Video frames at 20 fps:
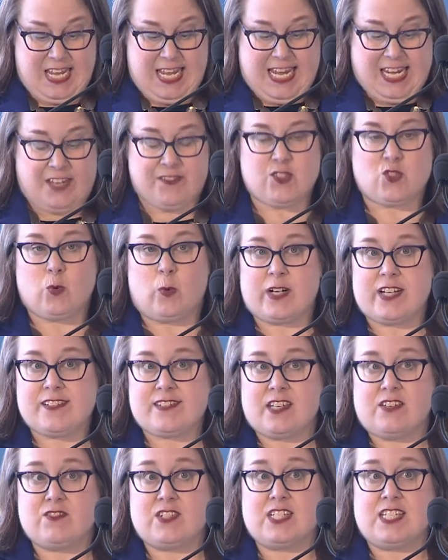In the
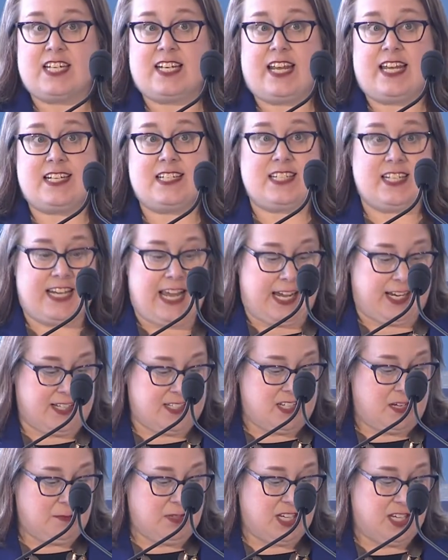2017-18
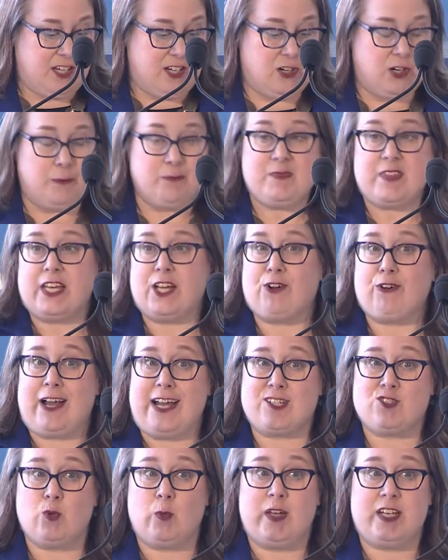academic year, it
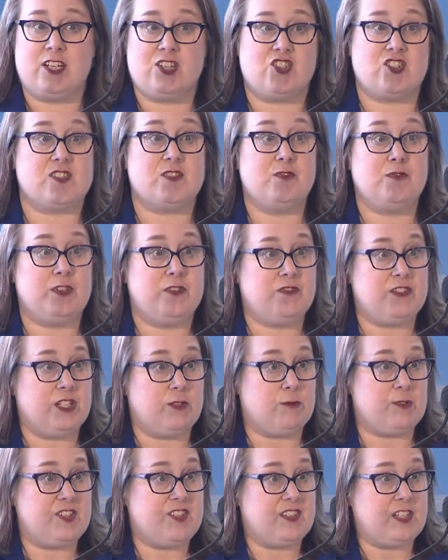graduated just 50
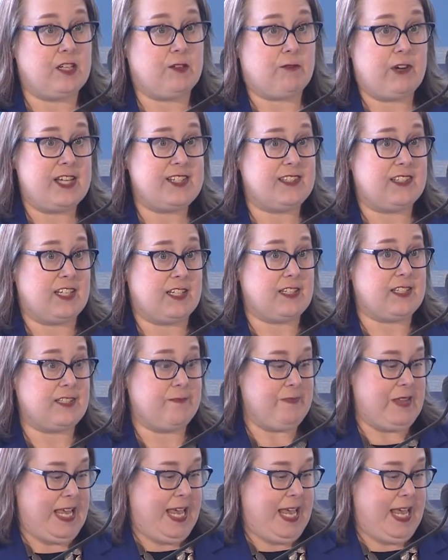Racine residents,